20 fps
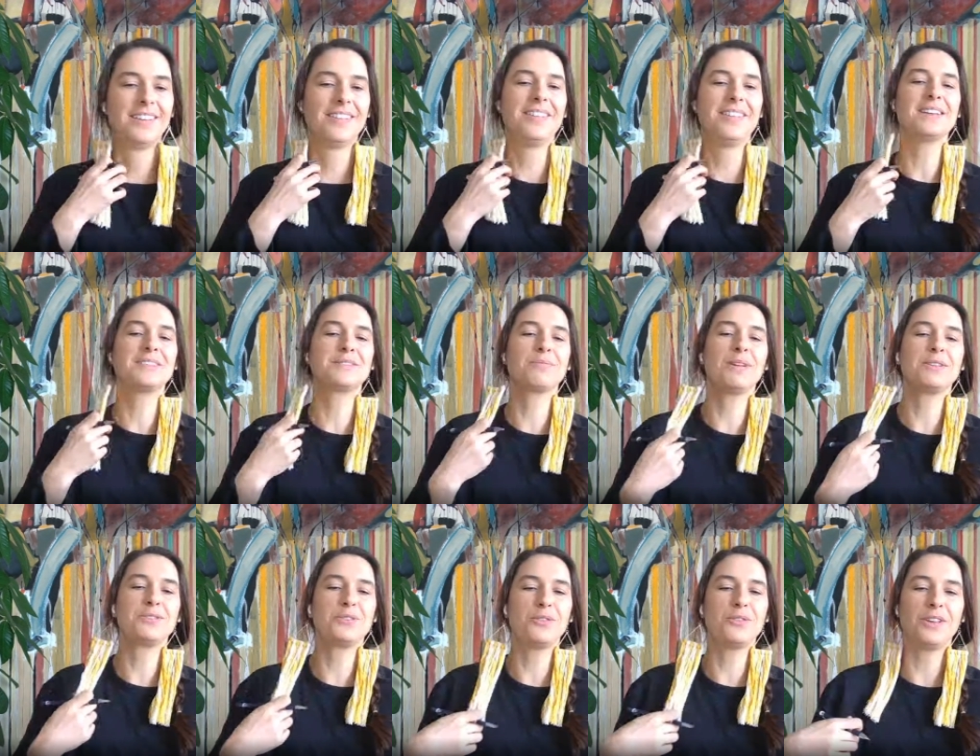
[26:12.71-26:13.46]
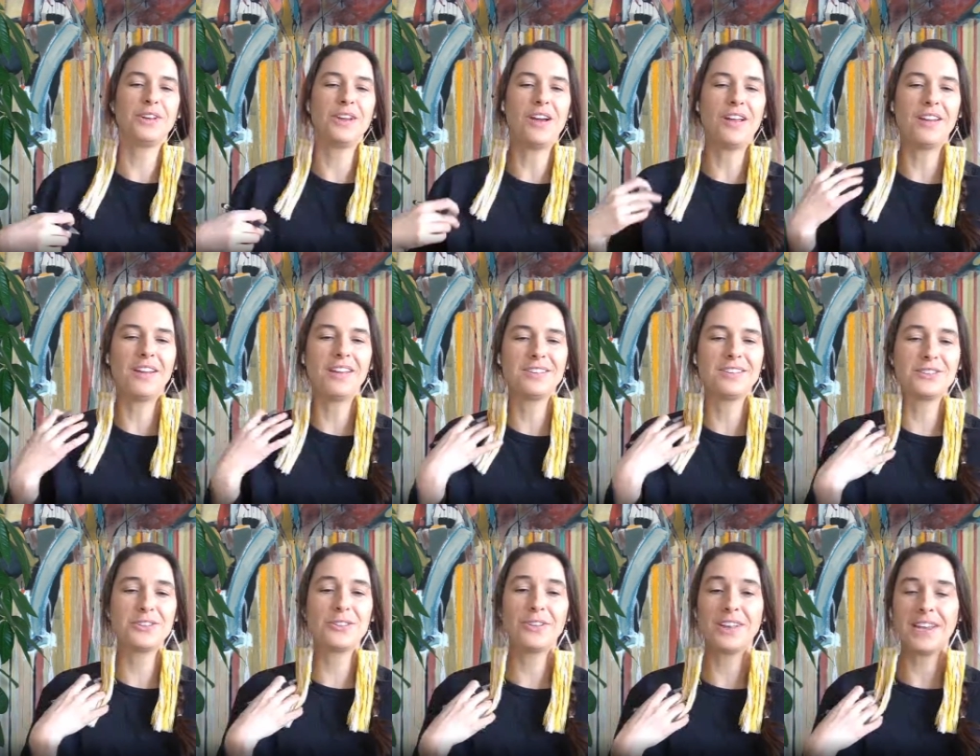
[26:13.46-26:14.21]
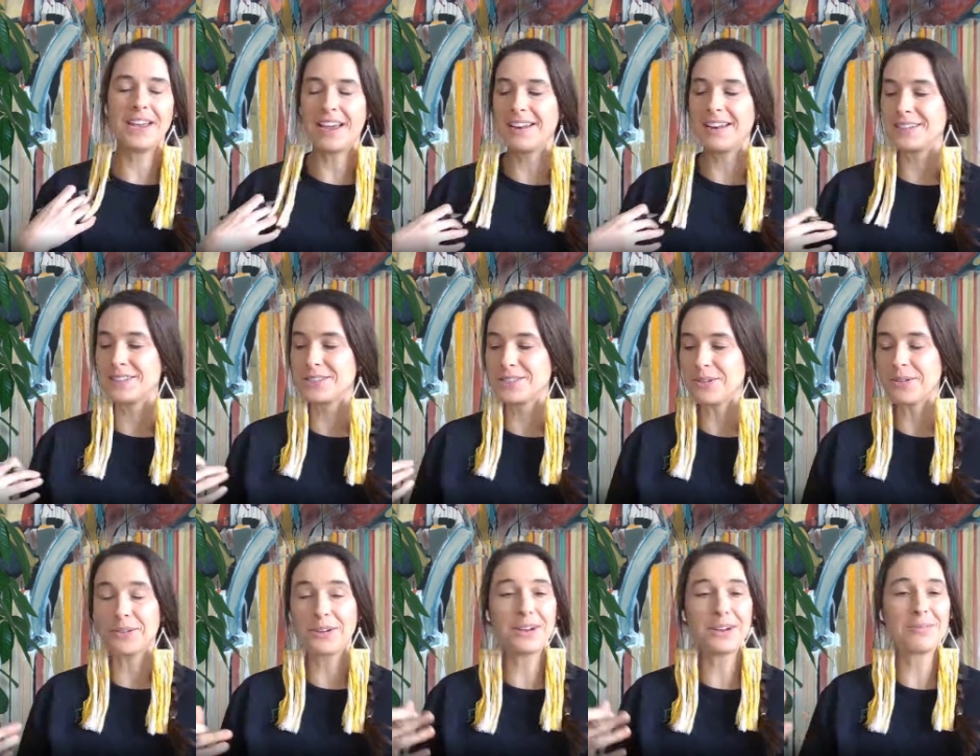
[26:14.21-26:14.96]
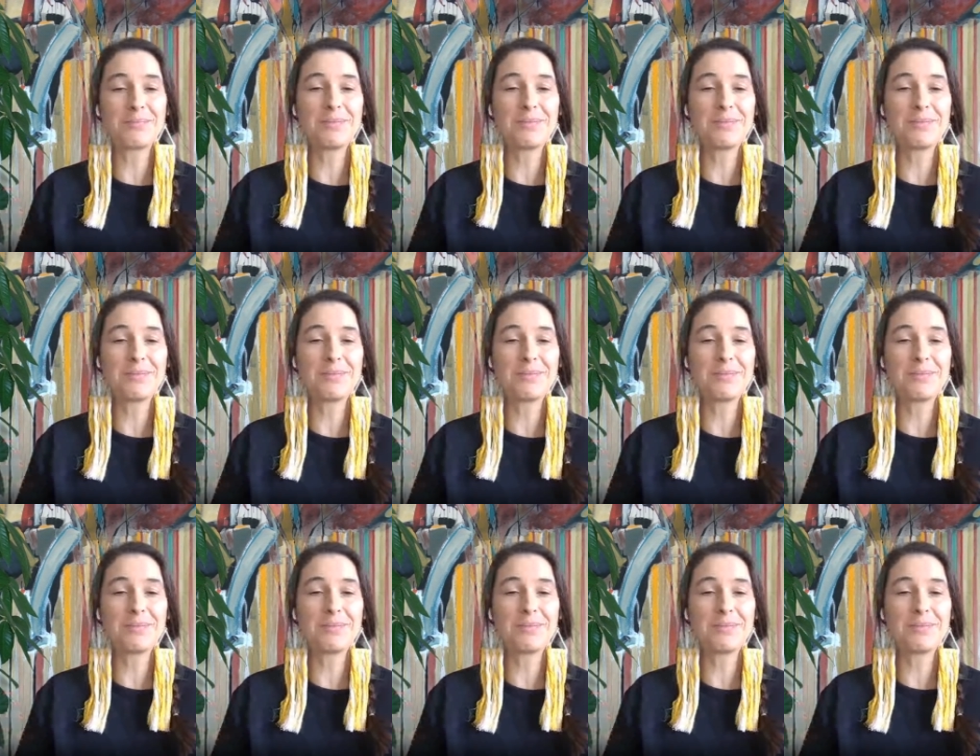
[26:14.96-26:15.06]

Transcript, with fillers: that's why Julianne Julianne is so good